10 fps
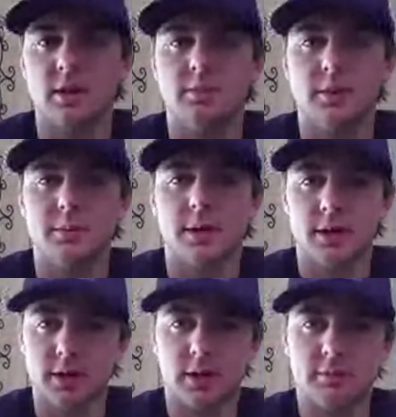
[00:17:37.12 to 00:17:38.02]
that limited
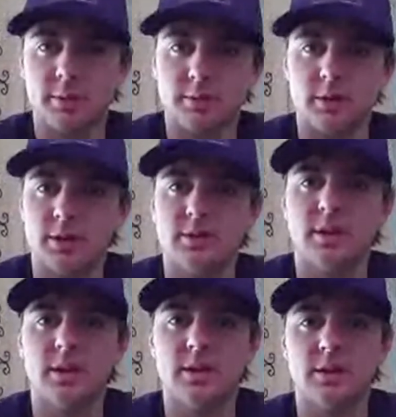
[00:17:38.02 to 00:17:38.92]
mod, and I've been really
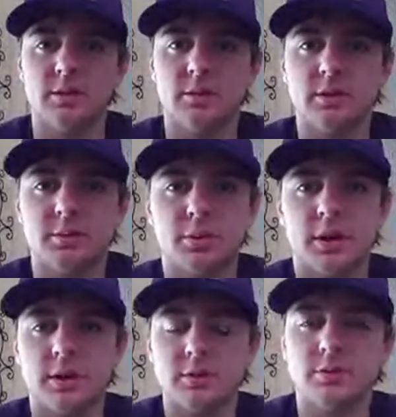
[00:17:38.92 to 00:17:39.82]
excited and really
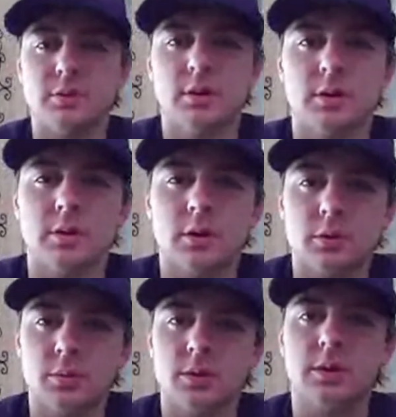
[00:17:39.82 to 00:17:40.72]
proud of our
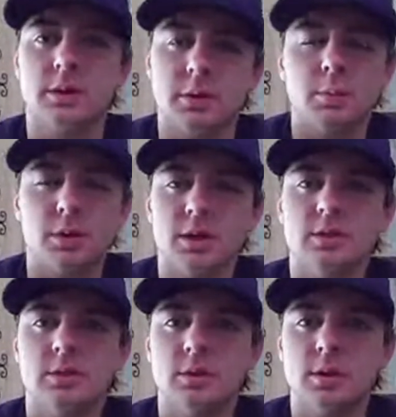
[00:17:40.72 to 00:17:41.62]
hard work that we've put
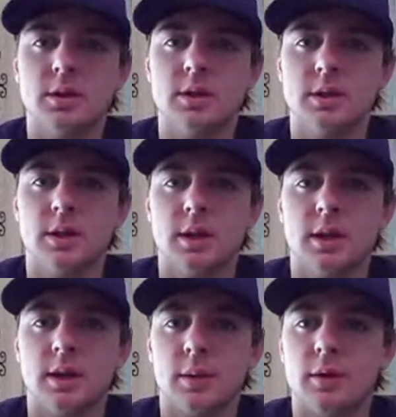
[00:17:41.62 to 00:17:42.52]
into it, and
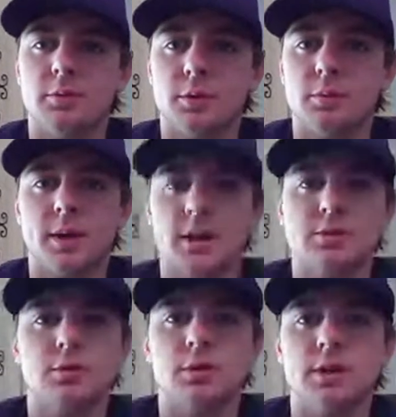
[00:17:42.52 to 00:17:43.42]
over uh, for the
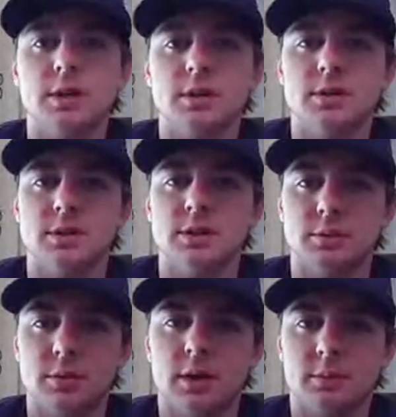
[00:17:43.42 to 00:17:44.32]
past four years,
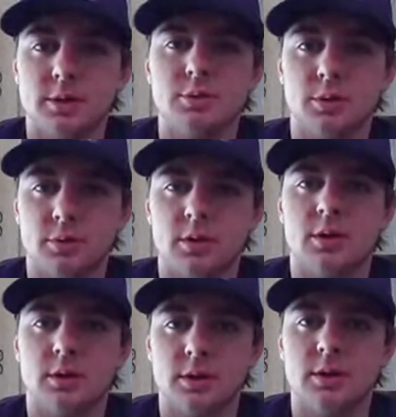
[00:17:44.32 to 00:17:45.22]
uh, how much we've
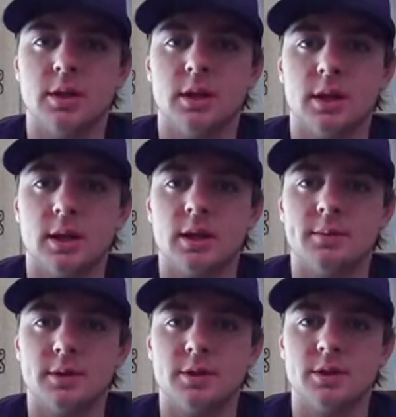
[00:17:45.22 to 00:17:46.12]
learned and how
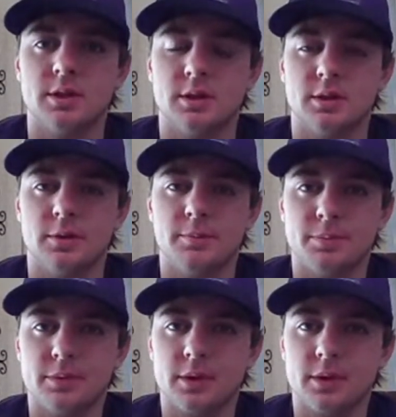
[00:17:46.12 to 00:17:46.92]
much uh,